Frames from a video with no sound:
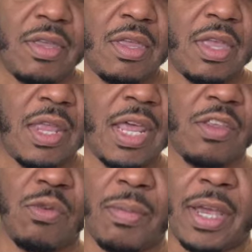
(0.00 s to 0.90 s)
And
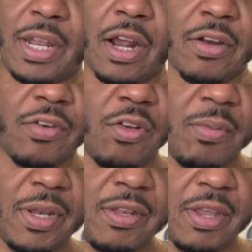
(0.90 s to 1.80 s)
that's what my doctor told
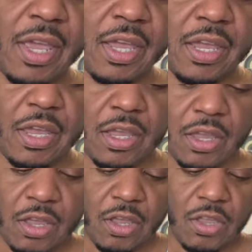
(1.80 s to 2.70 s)
me to take.
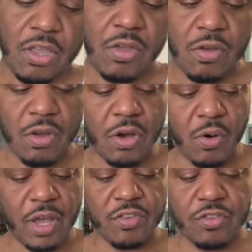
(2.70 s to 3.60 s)
You can
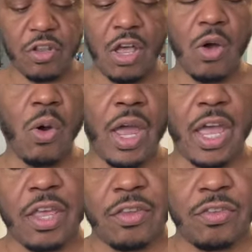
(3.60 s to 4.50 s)
go as low
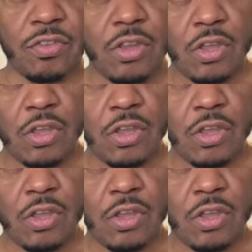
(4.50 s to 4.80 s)
as